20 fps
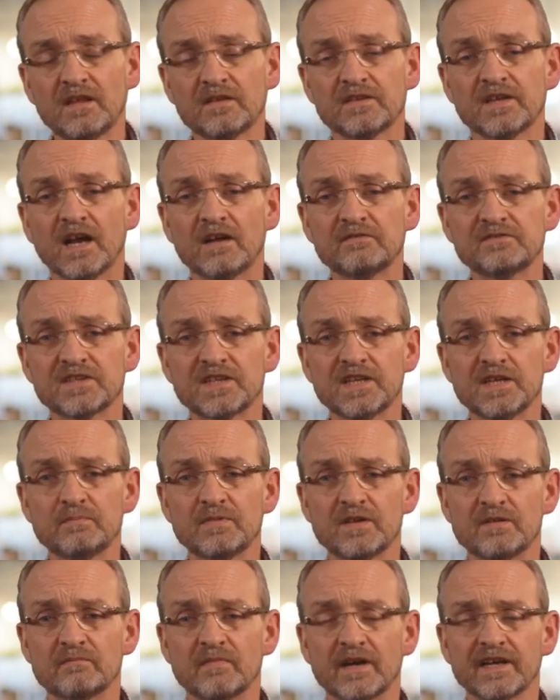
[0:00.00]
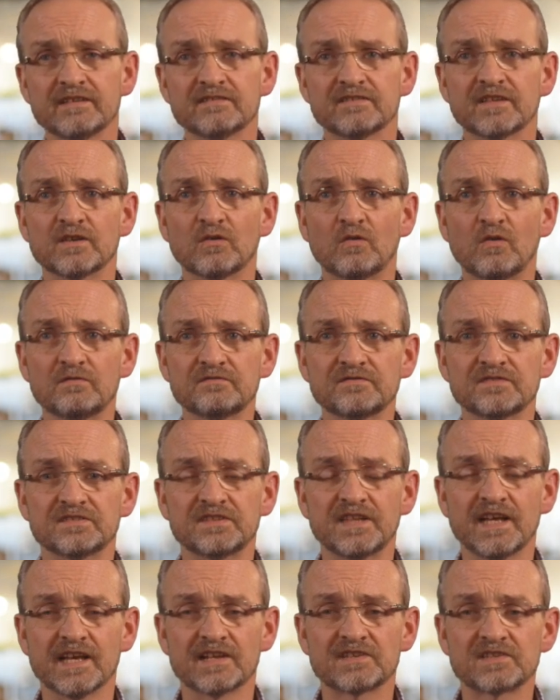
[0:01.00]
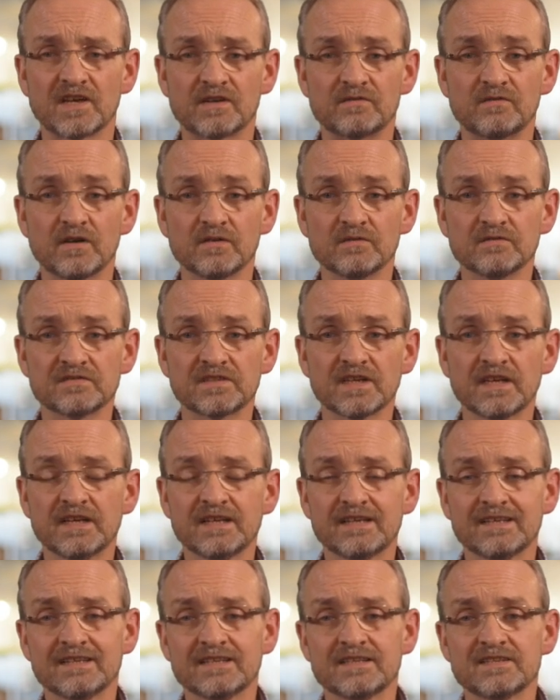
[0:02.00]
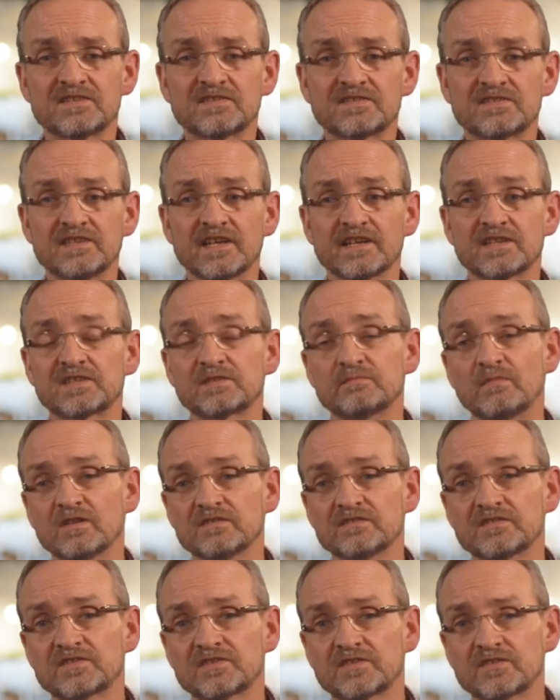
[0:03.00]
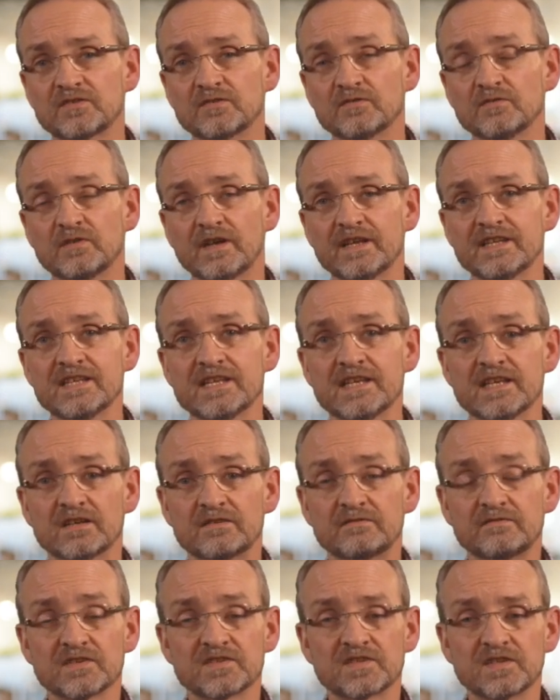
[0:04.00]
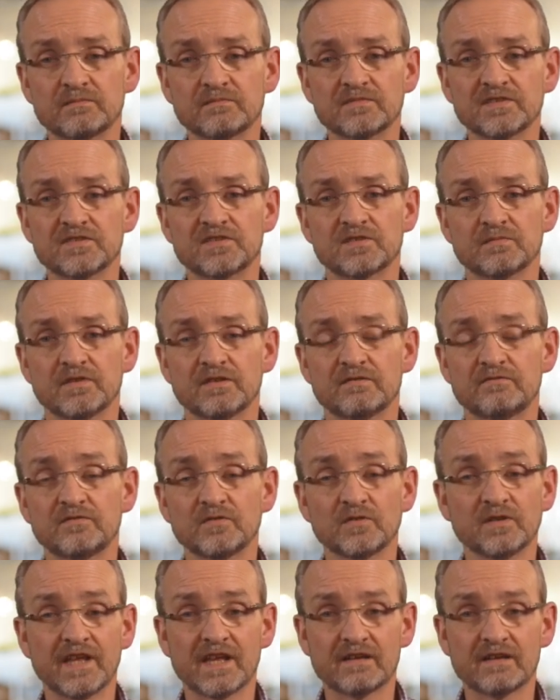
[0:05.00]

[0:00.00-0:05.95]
You have to keep in mind that it often takes around 6 months to a year for someone to be fully